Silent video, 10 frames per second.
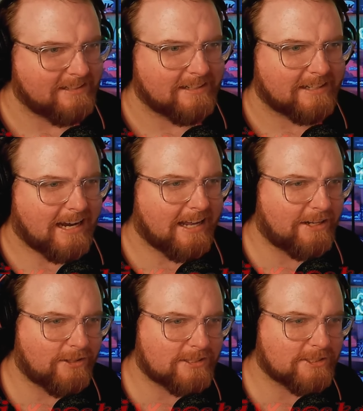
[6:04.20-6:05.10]
God, it
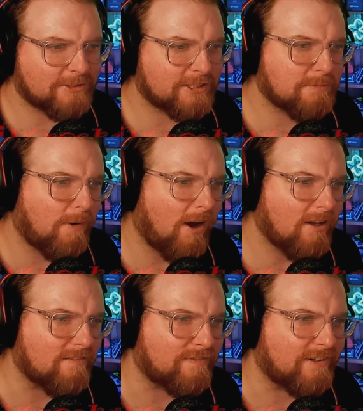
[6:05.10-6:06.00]
looks so small
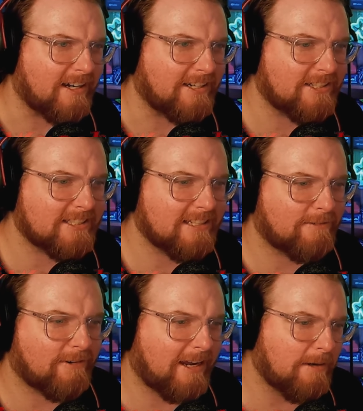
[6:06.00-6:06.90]
in front. You're sitting
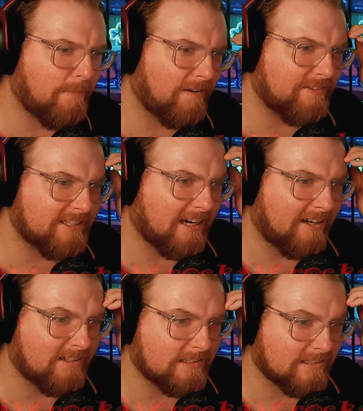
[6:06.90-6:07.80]
right above the
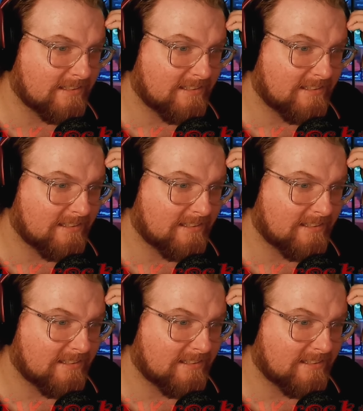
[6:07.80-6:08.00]
tires.